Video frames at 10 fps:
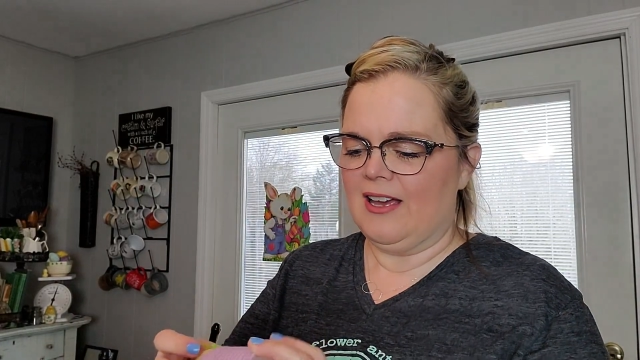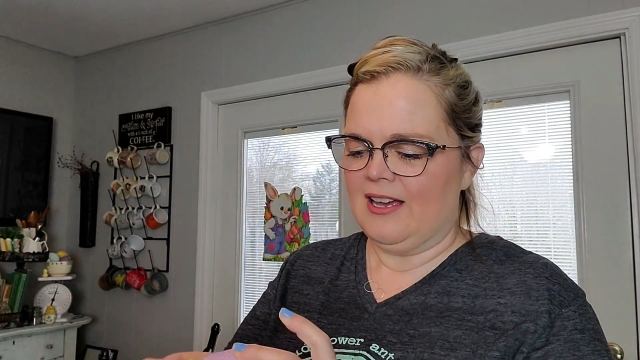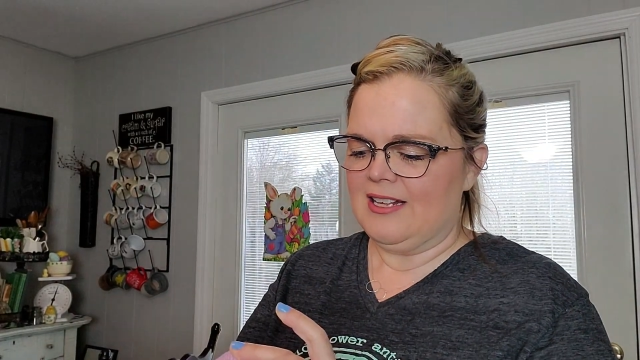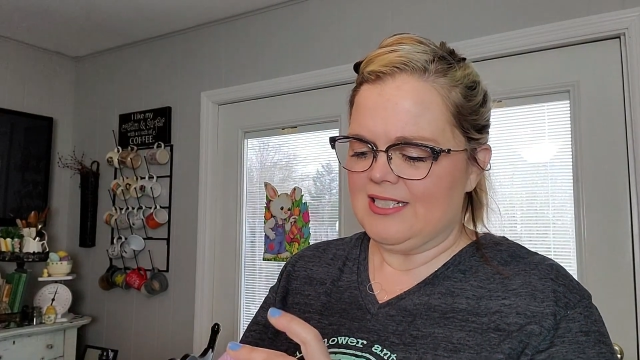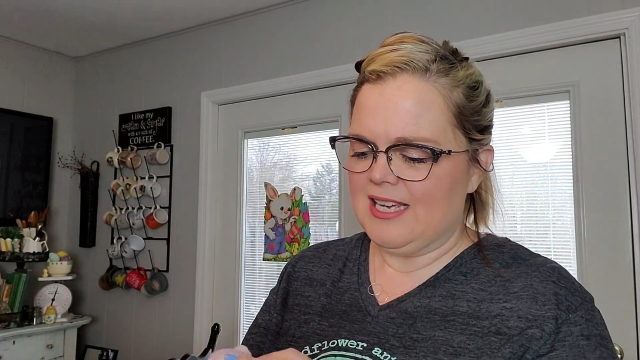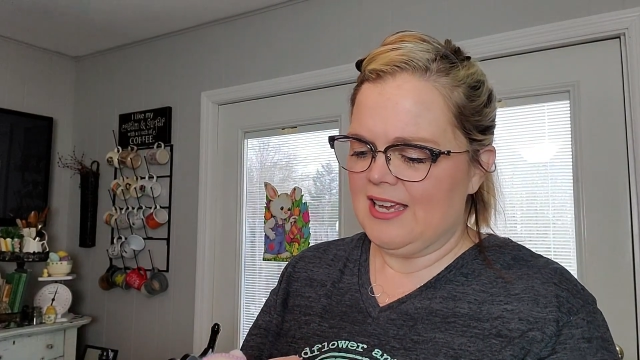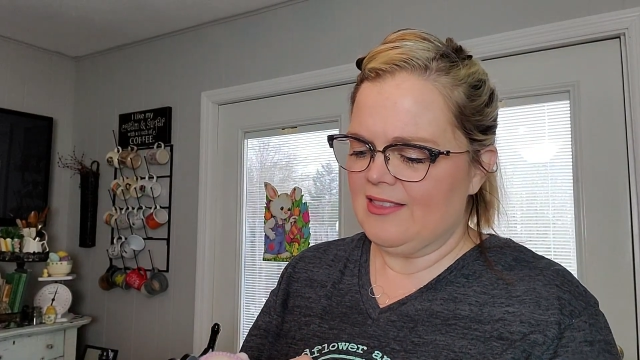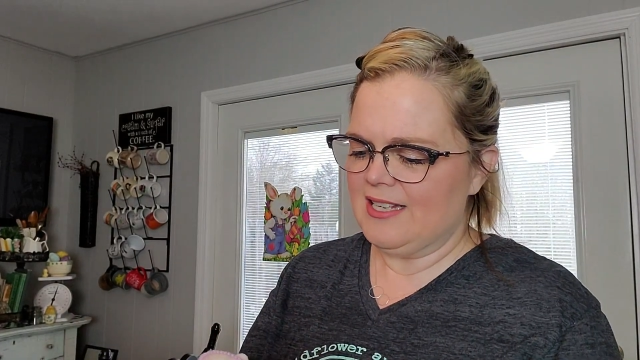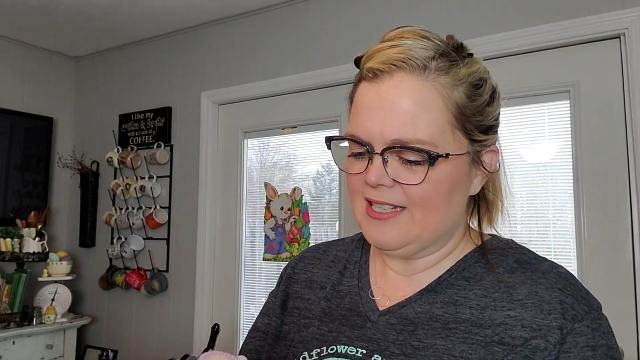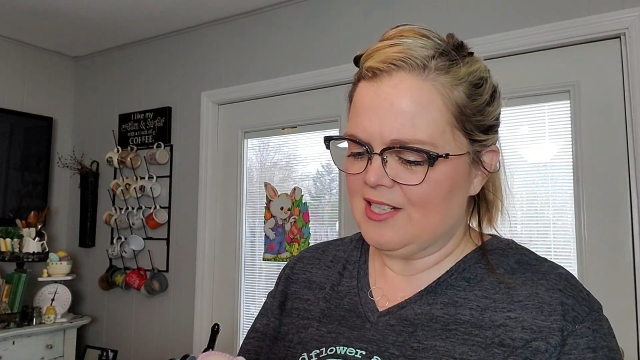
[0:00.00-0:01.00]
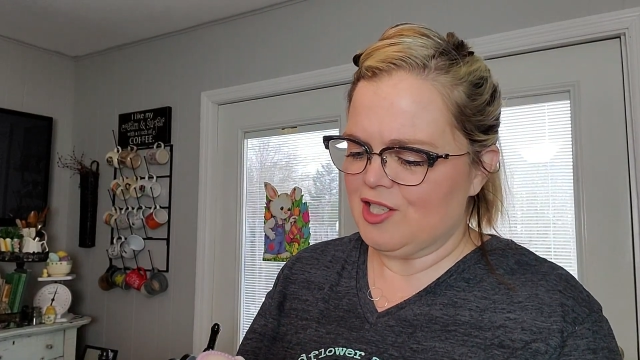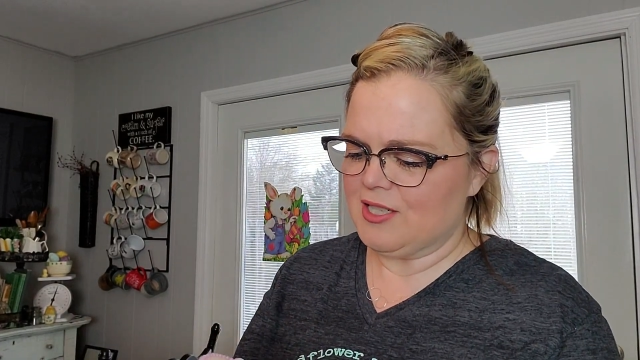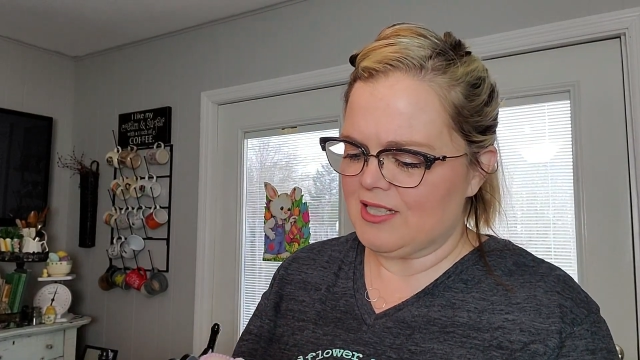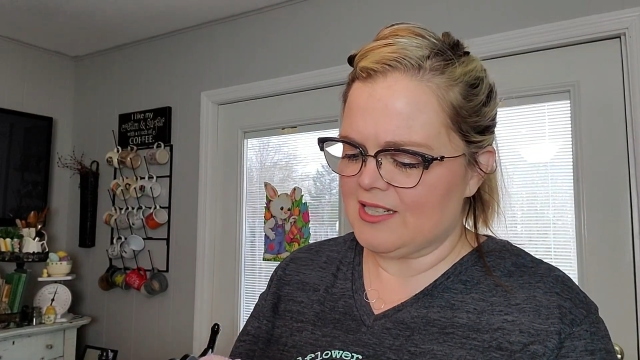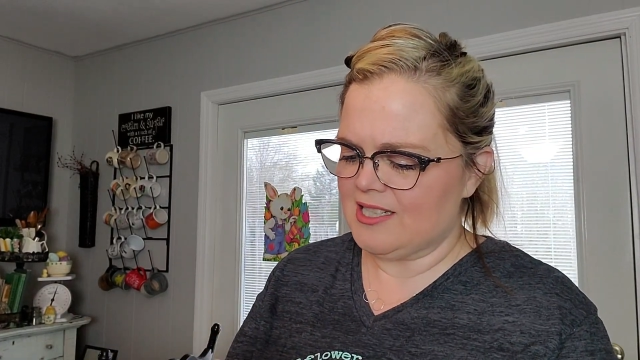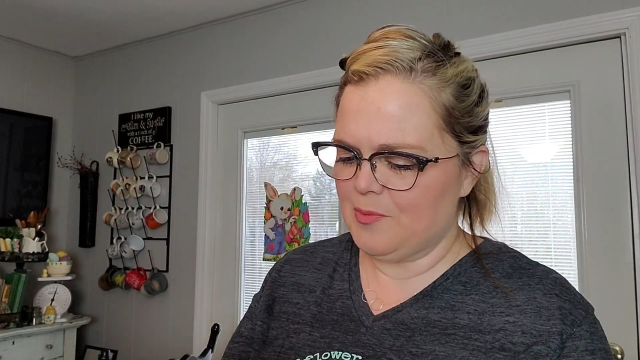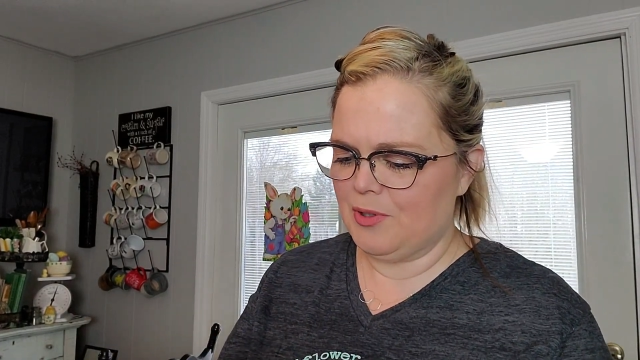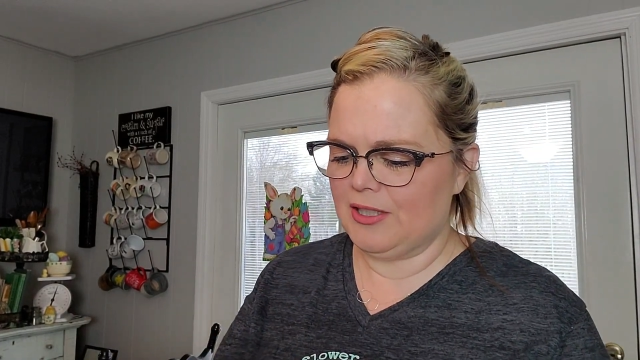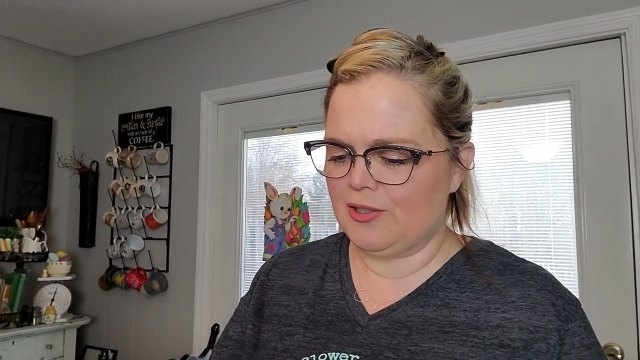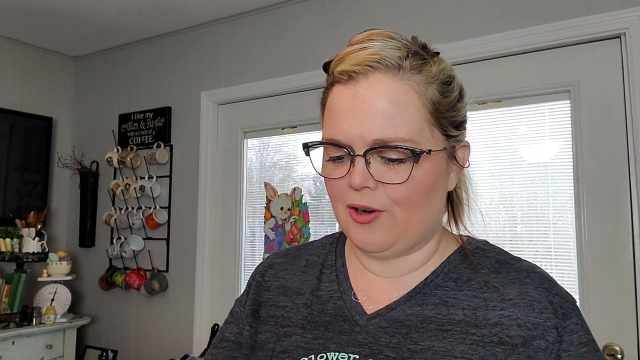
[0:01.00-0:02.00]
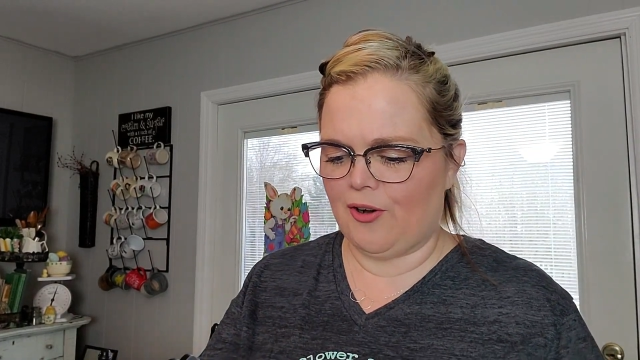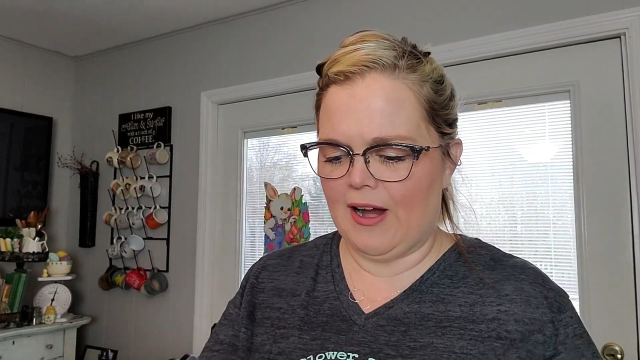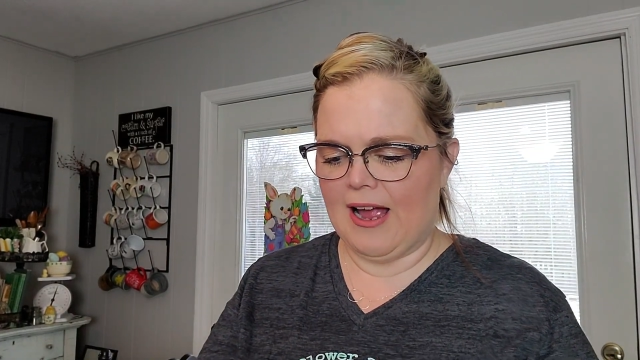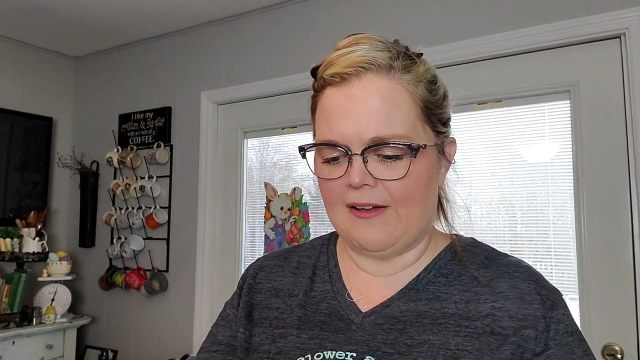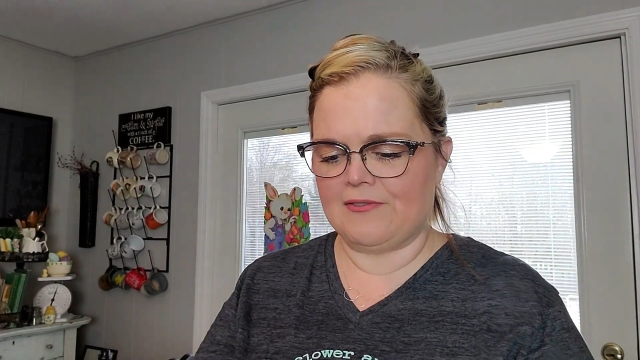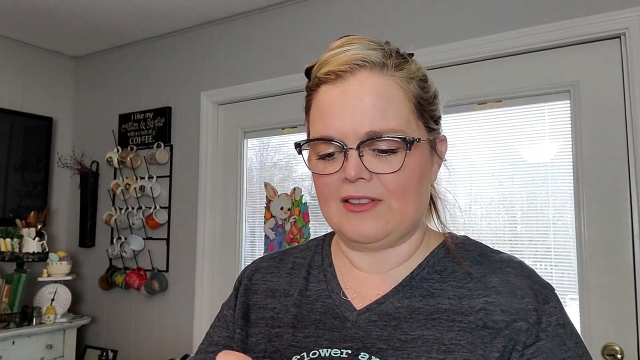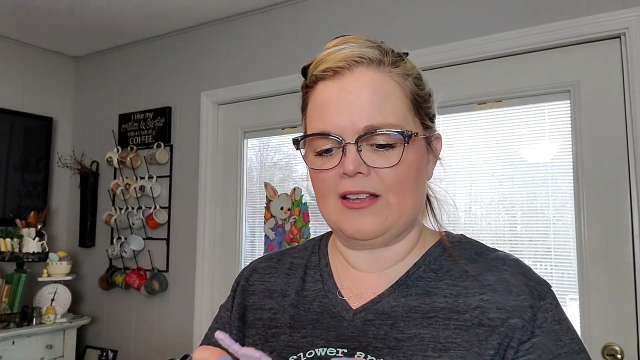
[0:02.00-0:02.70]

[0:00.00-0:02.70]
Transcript: See, this is just a simple little craft